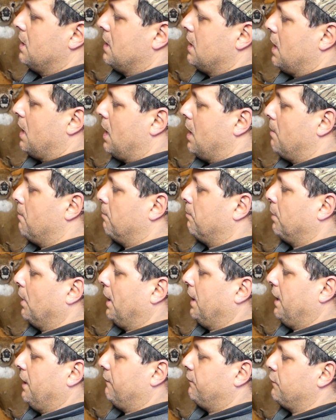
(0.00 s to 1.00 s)

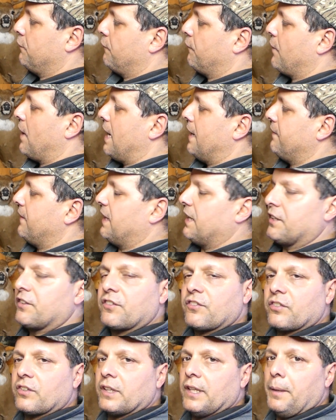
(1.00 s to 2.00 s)
But if you find that it
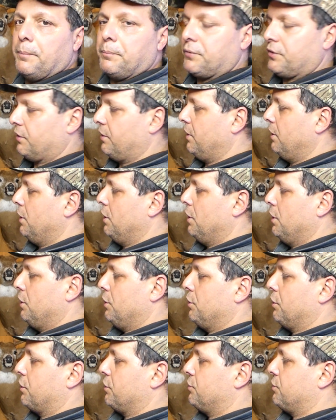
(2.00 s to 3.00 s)
slips,
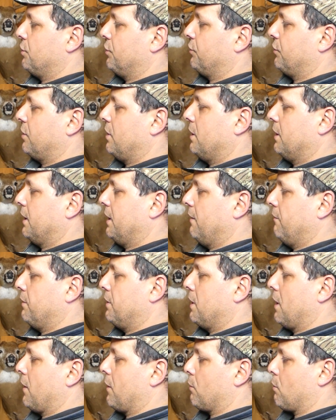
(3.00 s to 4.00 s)
you can just give it
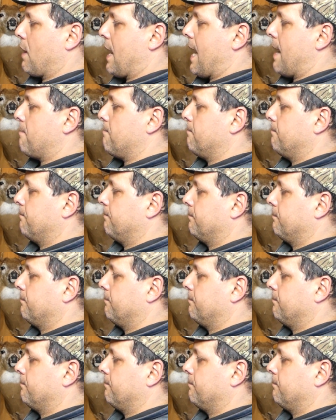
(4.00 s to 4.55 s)
another wrap.